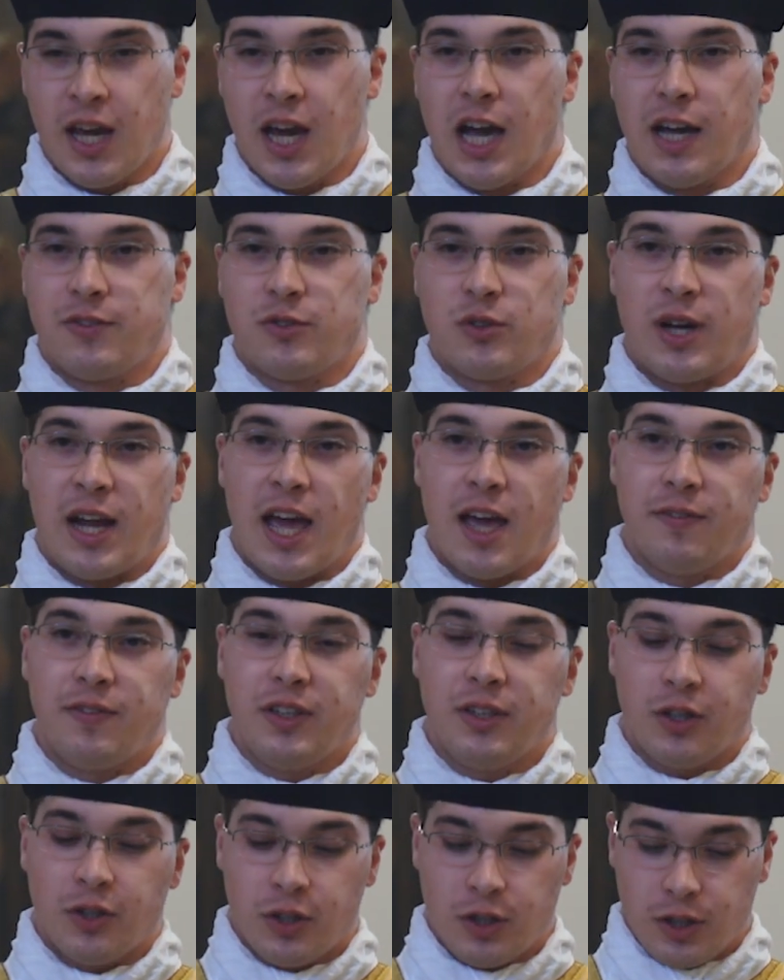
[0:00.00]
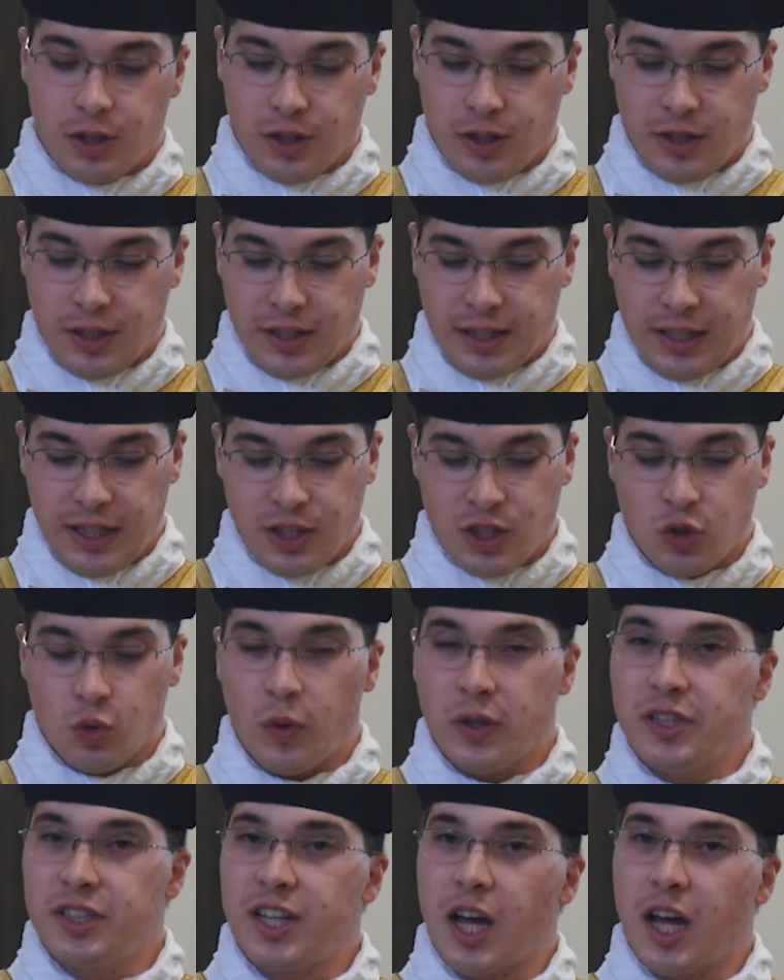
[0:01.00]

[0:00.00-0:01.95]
After having heard each one